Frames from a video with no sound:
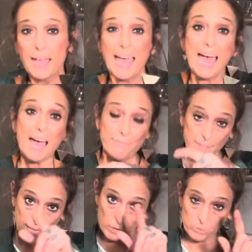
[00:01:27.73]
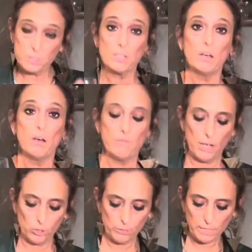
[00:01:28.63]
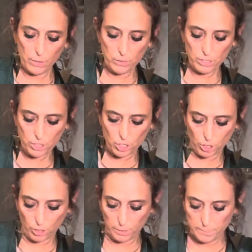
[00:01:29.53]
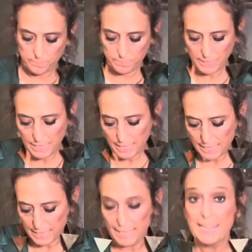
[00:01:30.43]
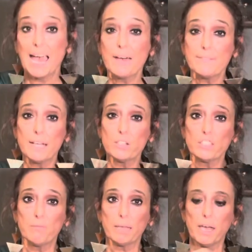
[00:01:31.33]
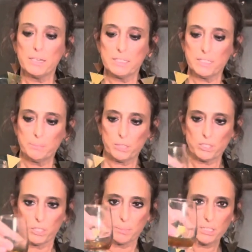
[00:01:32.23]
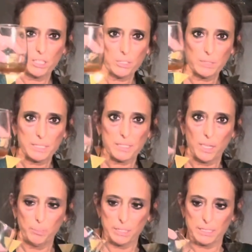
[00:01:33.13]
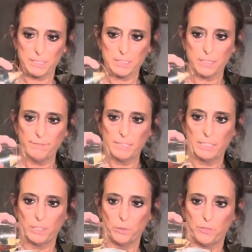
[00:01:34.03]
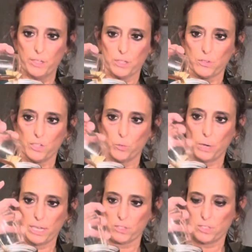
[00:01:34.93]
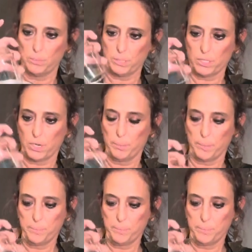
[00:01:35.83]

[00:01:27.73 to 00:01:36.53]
1/2 ounce of elderflower liqueur, and 1/2 ounce of my honey simple syrup. It's hard to really tell, but it is definitely a little thicker than a regular simple syrup.